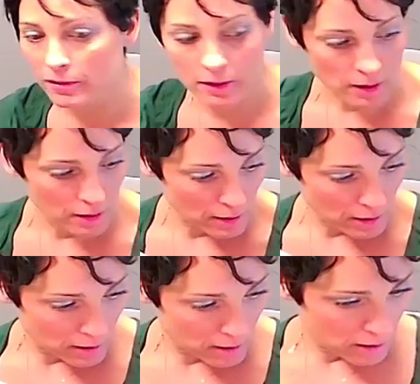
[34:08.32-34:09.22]
Oh,
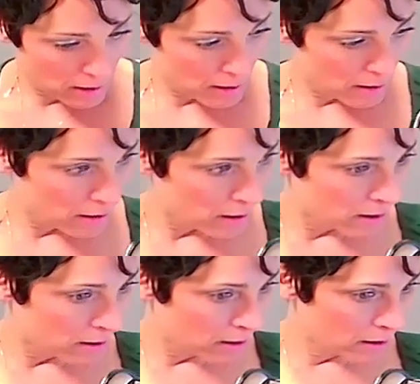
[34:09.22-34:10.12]
that could
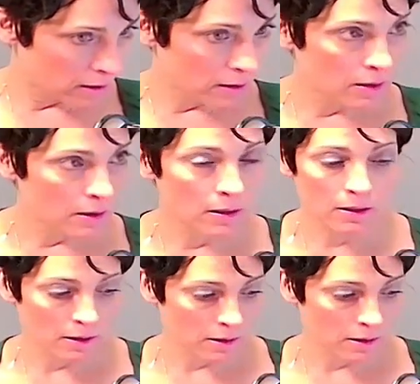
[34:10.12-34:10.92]
be, yeah.